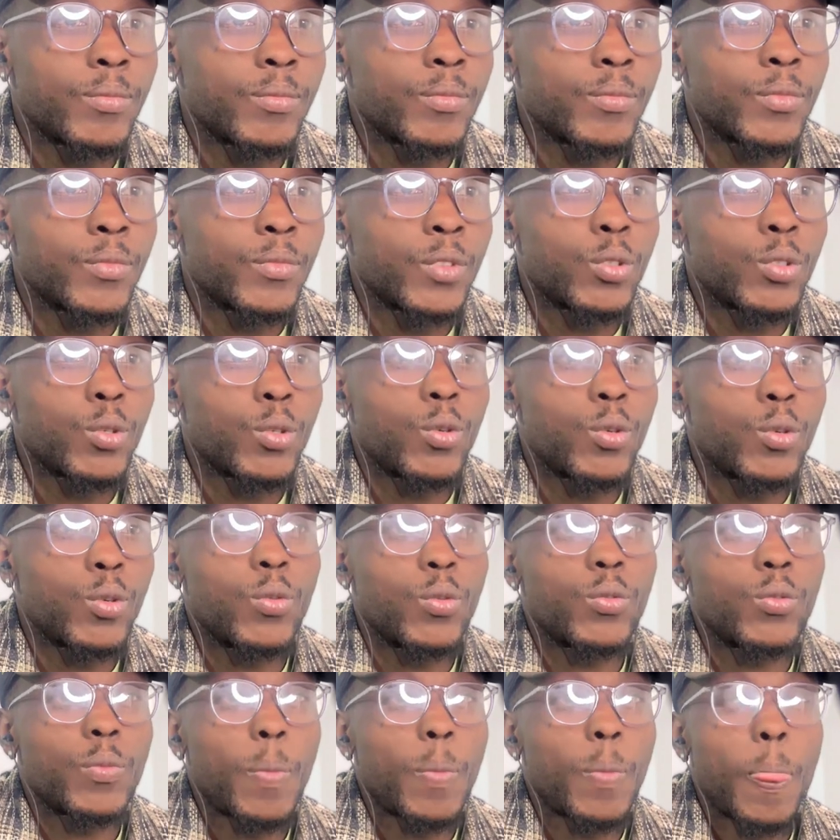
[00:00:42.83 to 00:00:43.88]
So
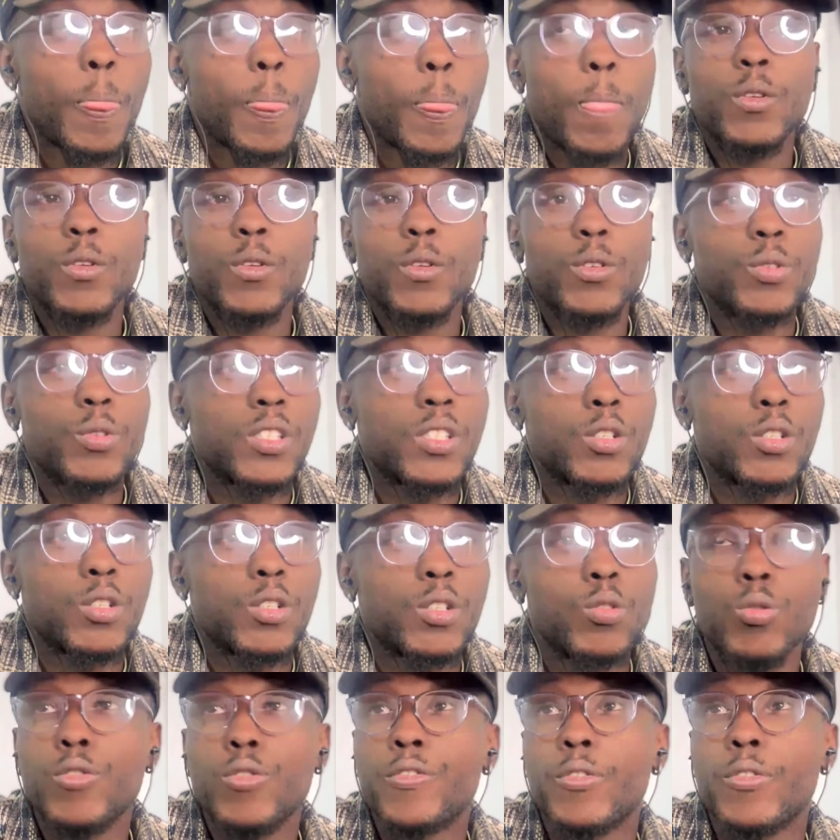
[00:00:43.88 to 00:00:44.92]
if you see Google
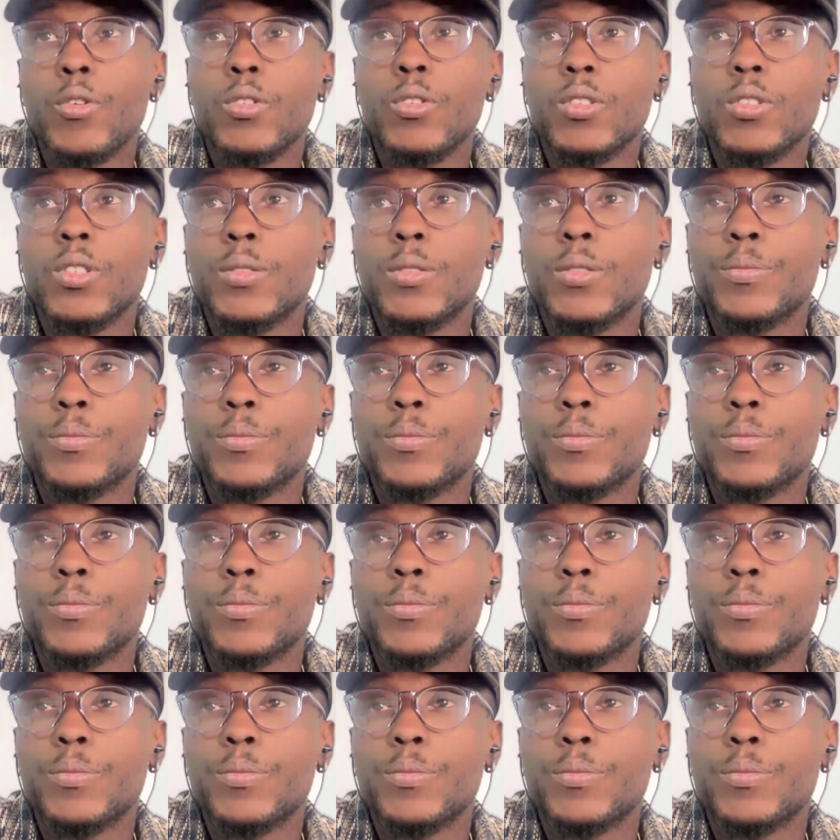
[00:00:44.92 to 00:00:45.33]
font,